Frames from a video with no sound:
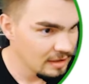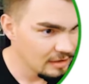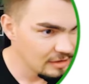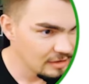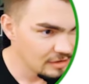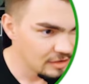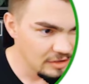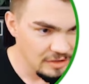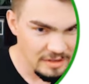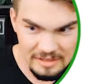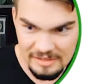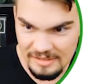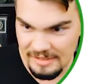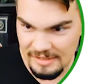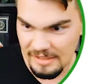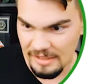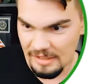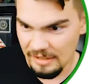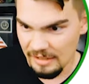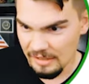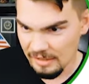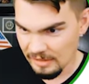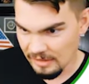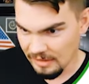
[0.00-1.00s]
So you can
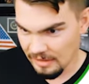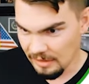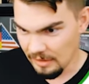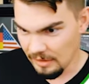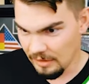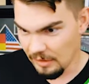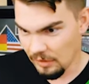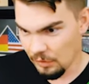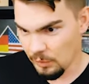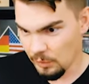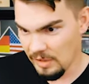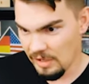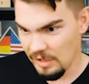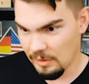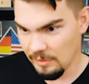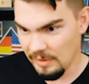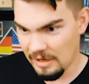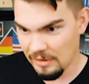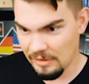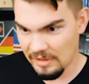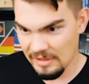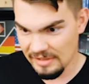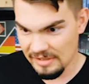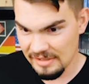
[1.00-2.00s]
see the 3D
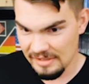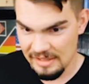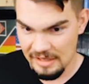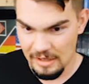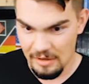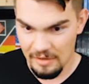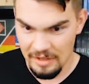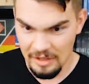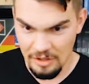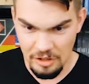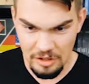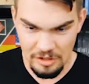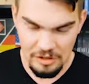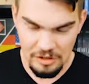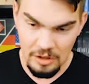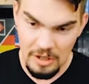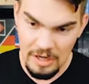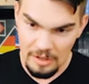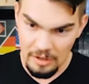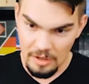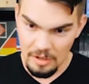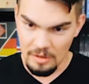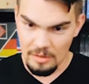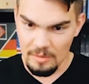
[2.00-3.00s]
renderings and see how you
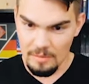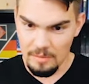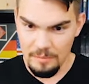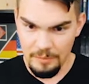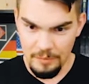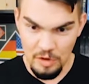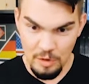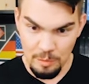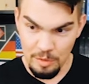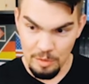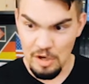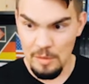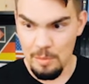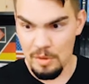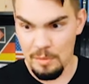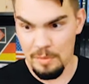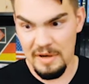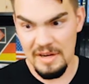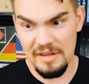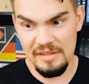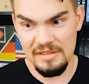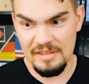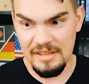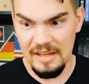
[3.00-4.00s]
got your
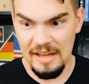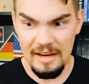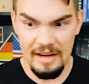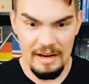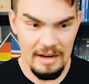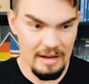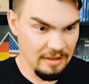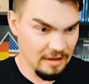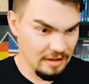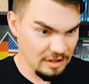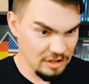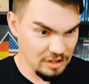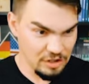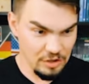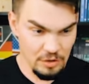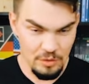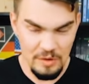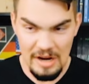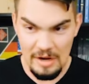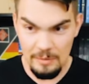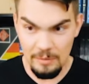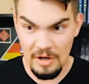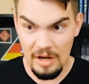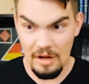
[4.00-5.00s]
pre-prepared site and then just
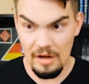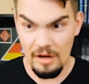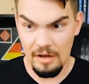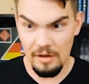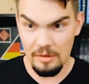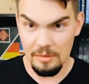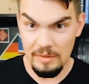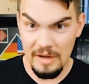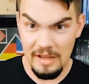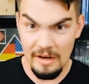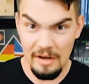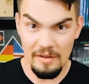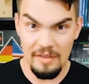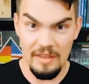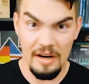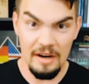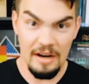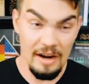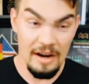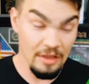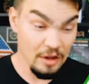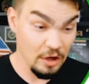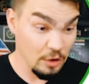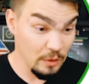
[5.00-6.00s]
crane right in
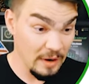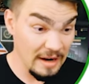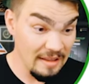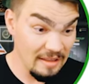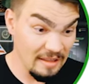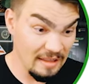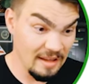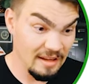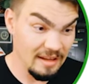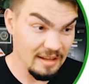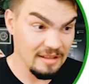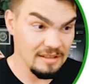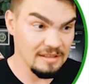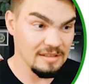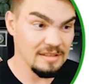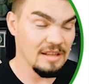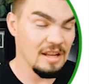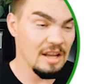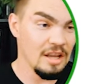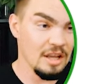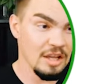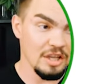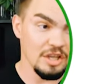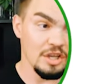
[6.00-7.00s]
there. And the great thing is
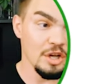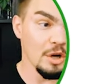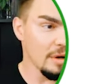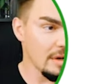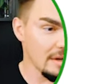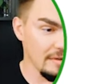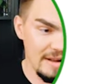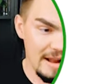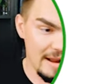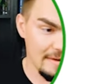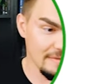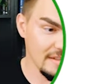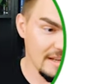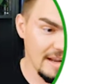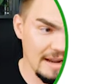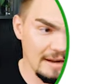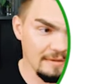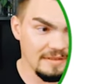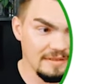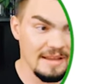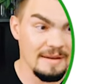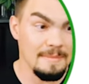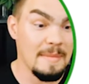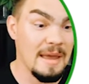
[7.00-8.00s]
you don't even have to
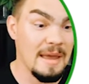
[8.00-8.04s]
have like